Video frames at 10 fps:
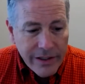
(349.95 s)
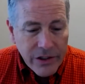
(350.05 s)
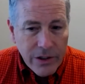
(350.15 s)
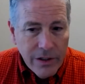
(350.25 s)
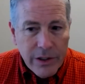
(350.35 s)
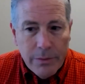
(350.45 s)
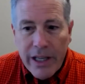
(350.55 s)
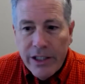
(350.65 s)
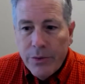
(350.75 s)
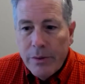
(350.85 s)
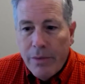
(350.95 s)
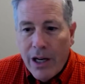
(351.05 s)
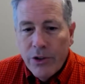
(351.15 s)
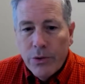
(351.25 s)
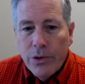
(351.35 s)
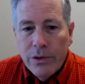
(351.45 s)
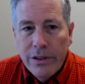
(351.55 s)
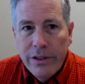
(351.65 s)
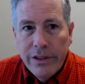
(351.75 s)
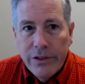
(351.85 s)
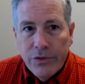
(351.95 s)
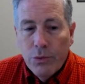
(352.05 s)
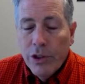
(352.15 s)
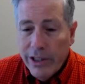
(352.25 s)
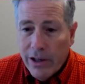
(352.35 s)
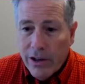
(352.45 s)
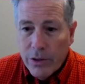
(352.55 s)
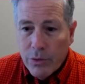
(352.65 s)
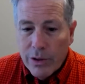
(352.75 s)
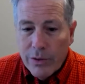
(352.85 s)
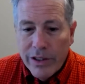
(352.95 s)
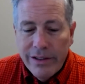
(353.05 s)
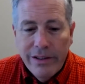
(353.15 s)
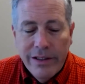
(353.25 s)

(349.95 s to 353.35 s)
the service management module is really hard to work with.